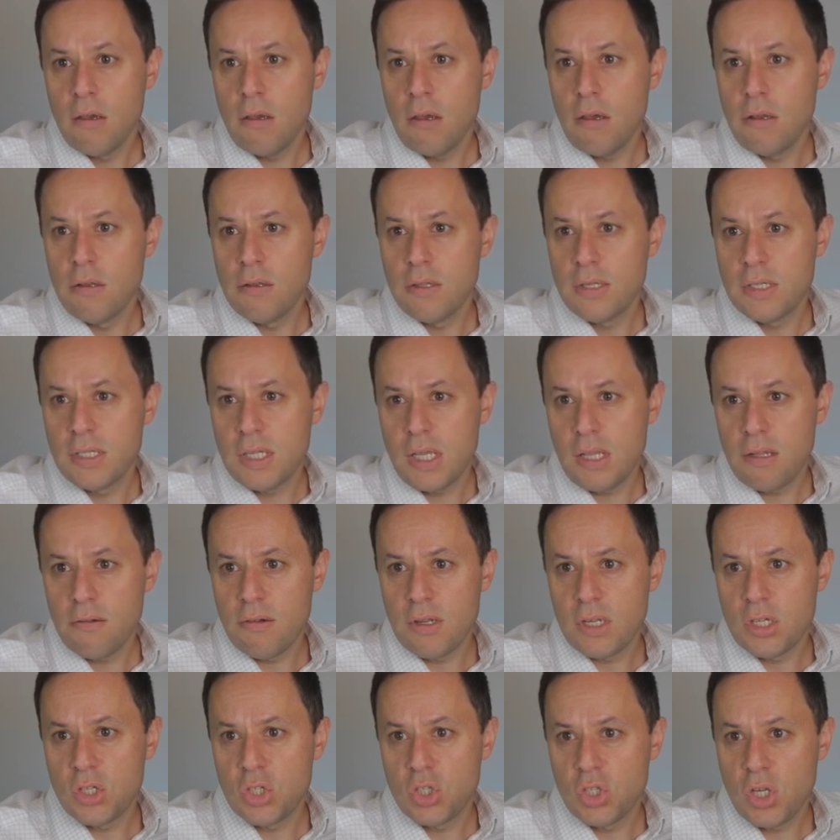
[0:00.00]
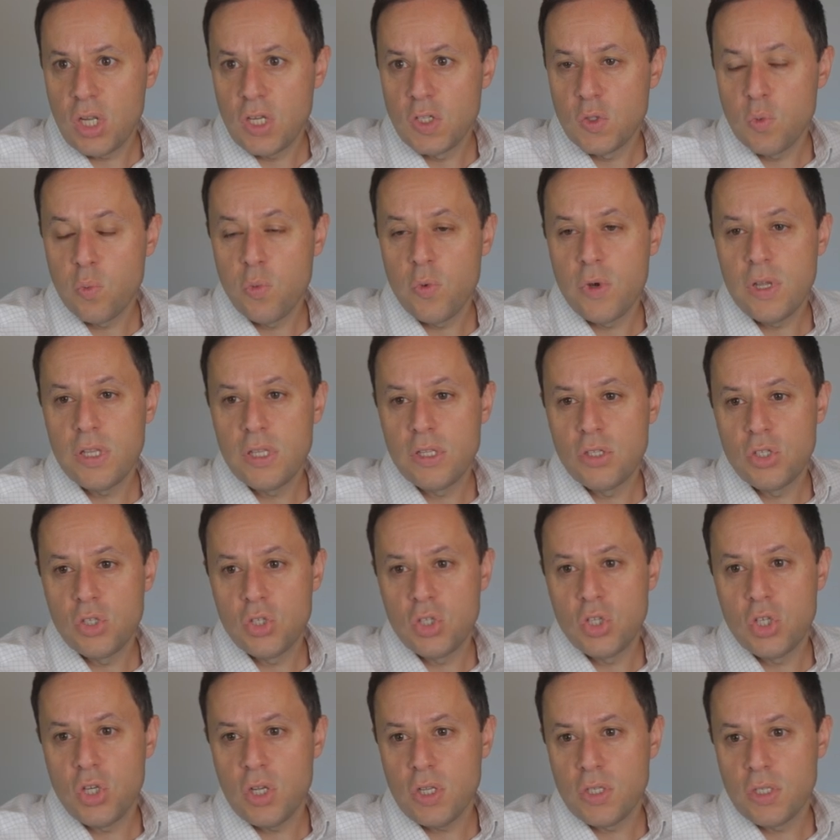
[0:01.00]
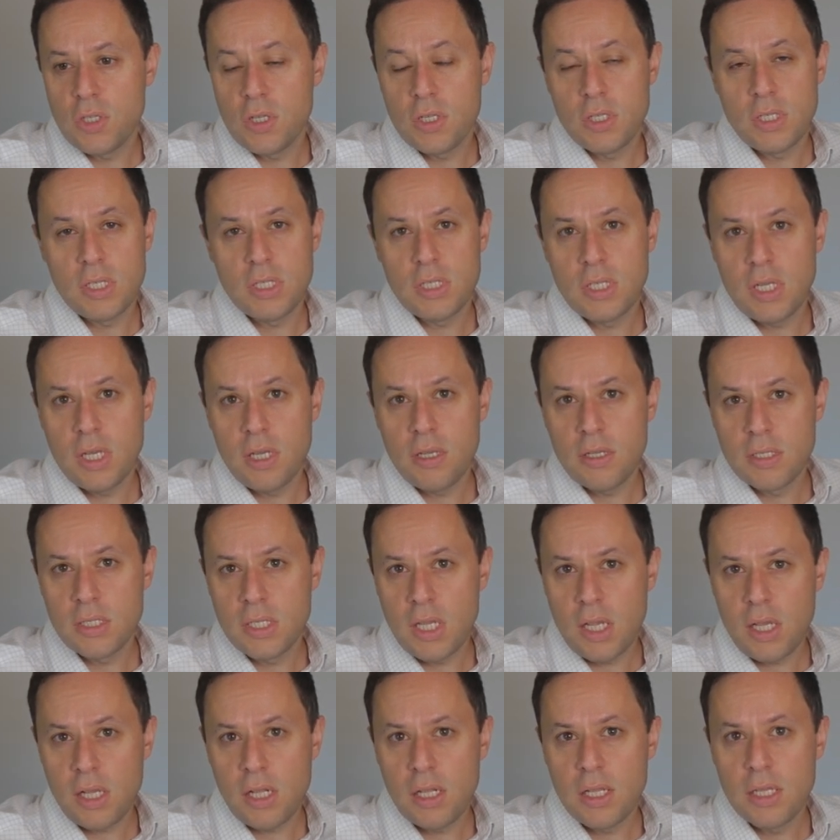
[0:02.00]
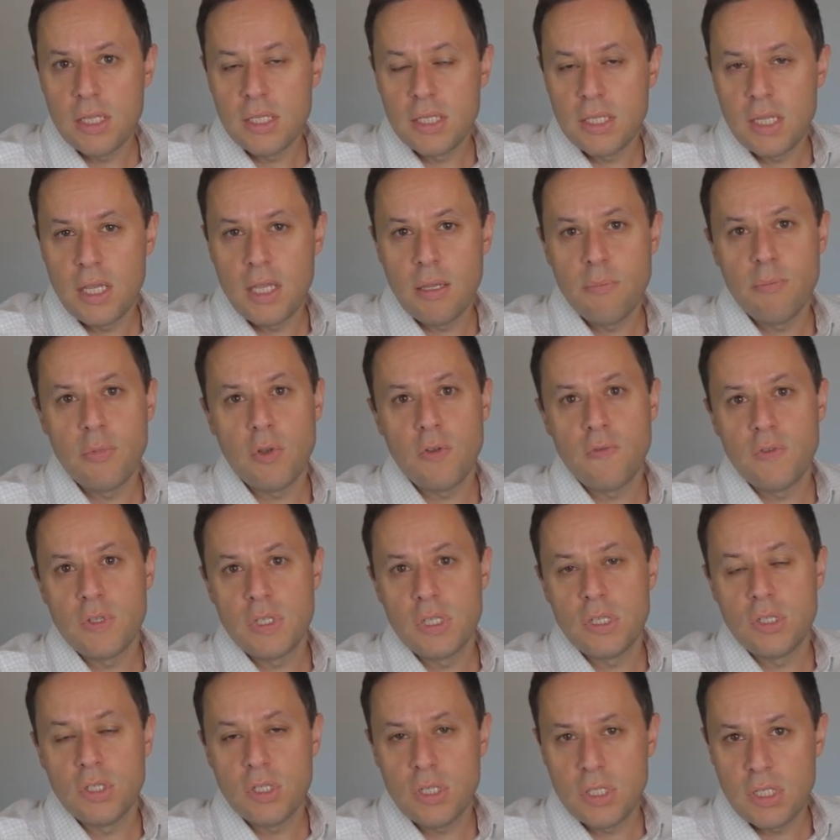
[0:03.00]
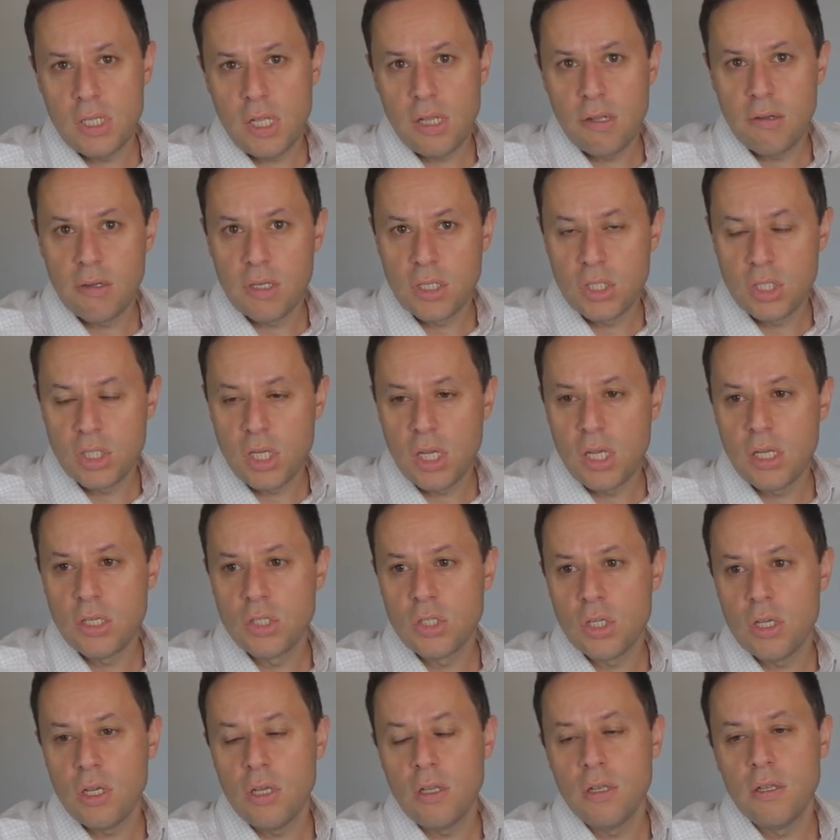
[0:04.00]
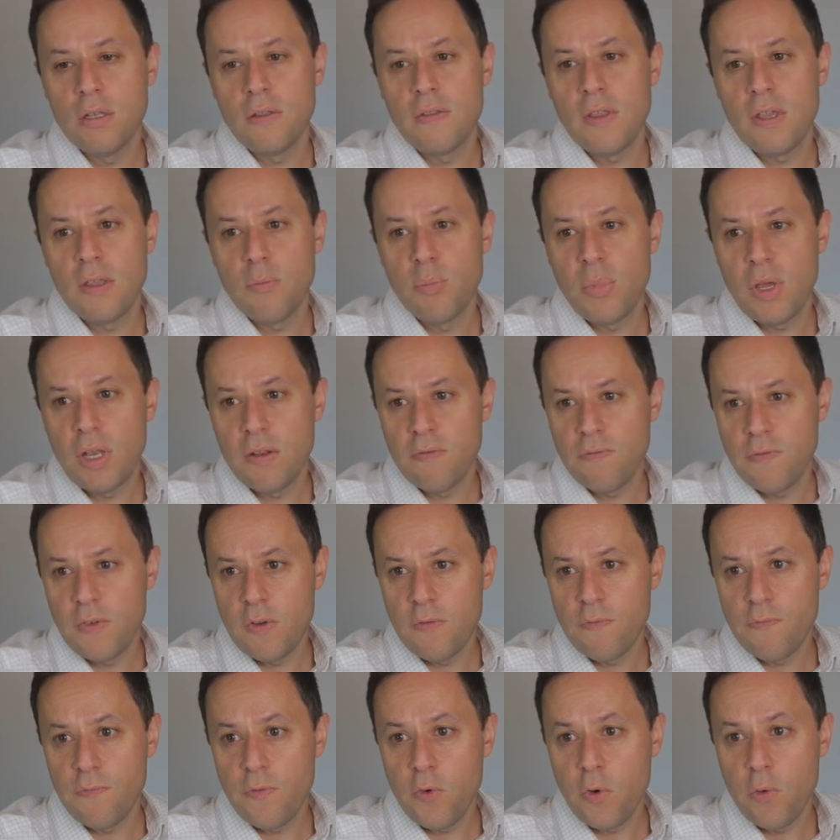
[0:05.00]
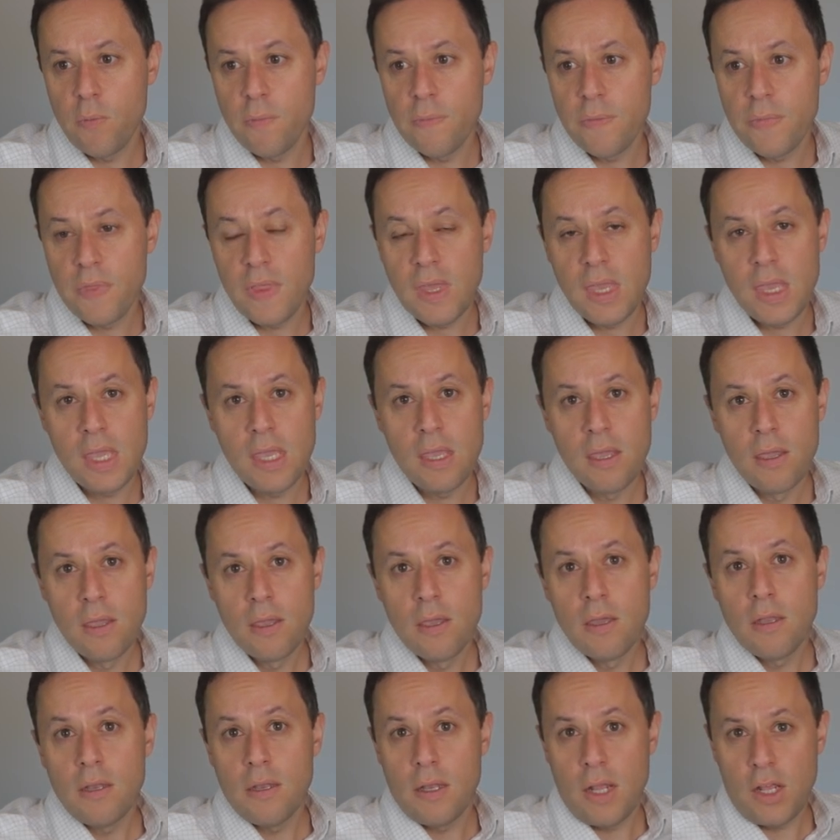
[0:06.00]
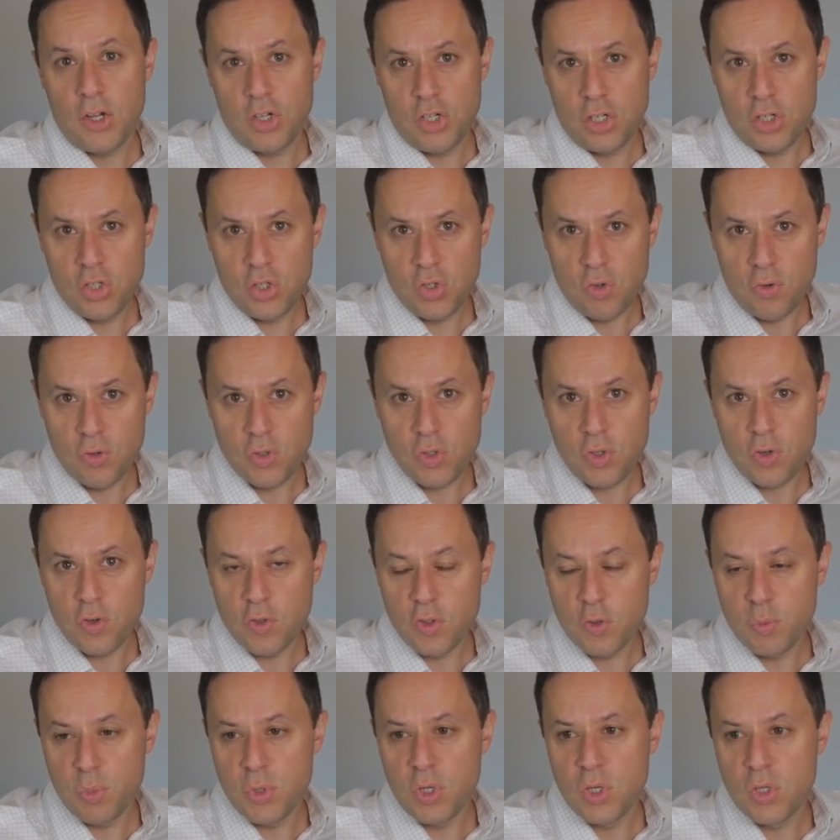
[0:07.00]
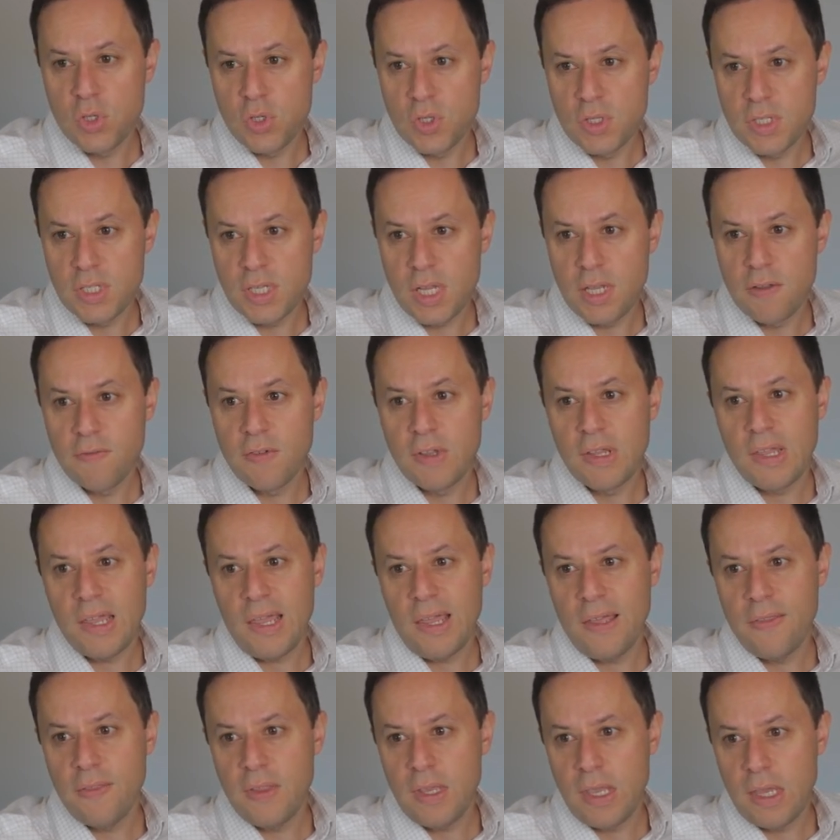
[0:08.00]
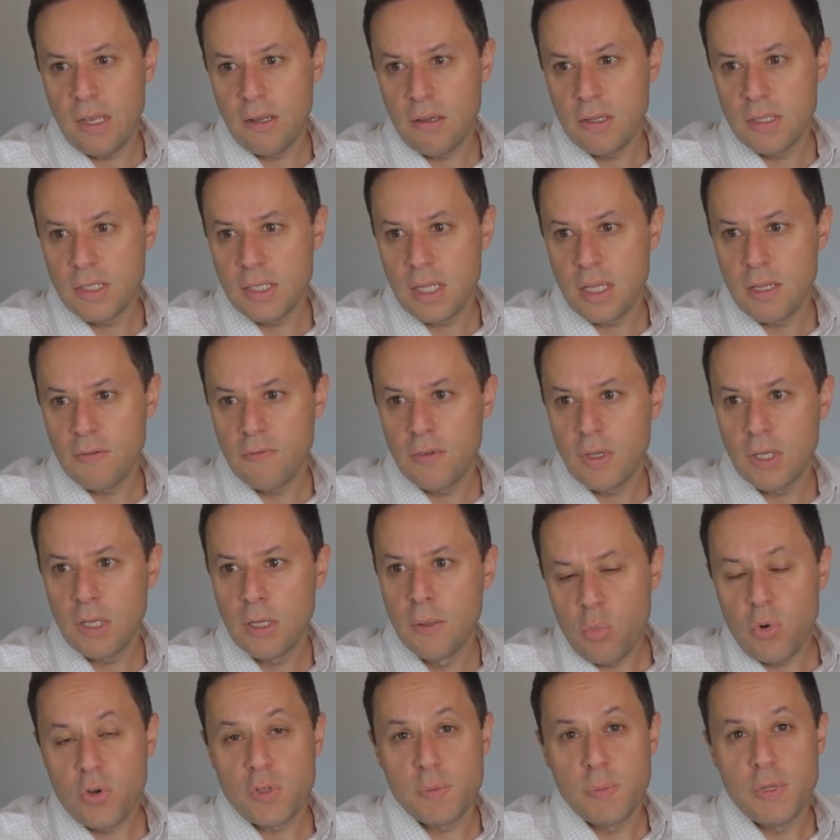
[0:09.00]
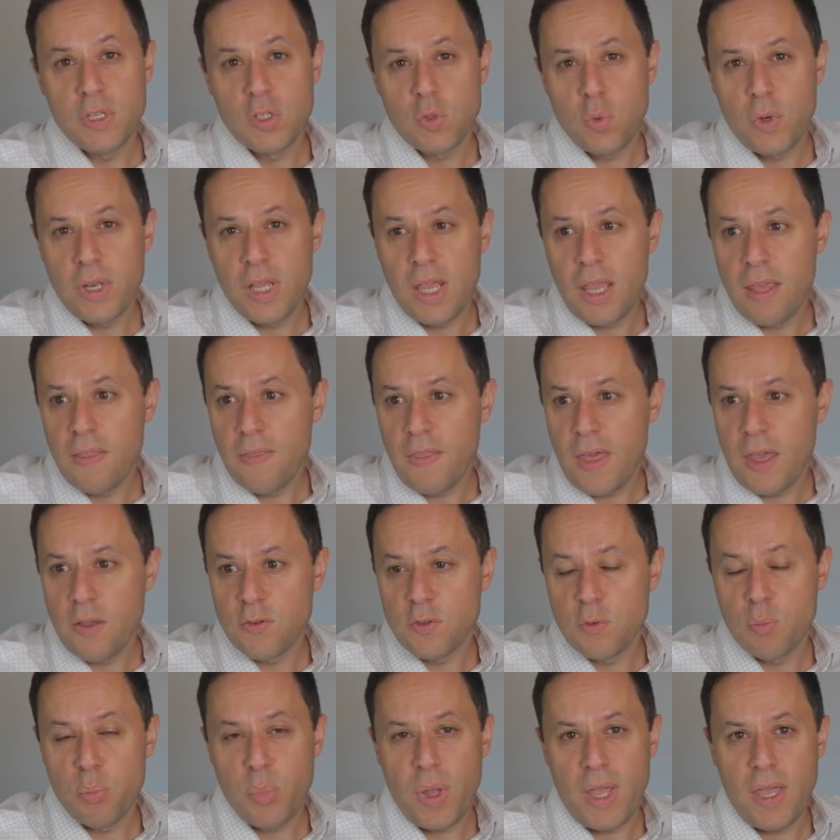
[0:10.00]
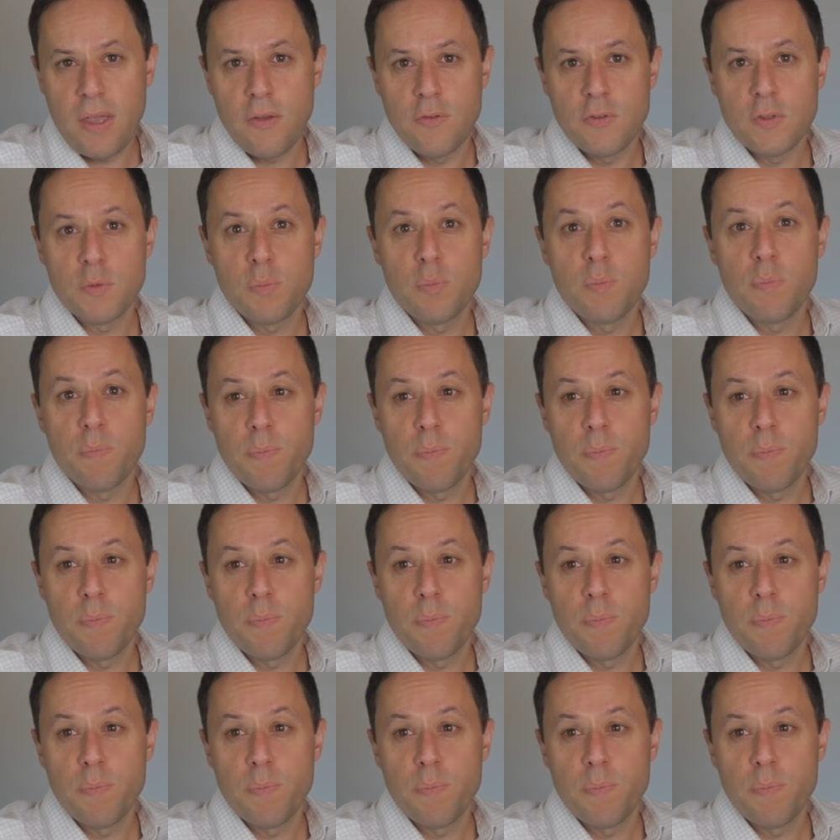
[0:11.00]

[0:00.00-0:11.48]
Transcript: Under salary exchange, with just, as I say, exactly the same, but obviously just salary exchange, and they benefit from the national insurance contribution saving and the NI saving, approximately £28,000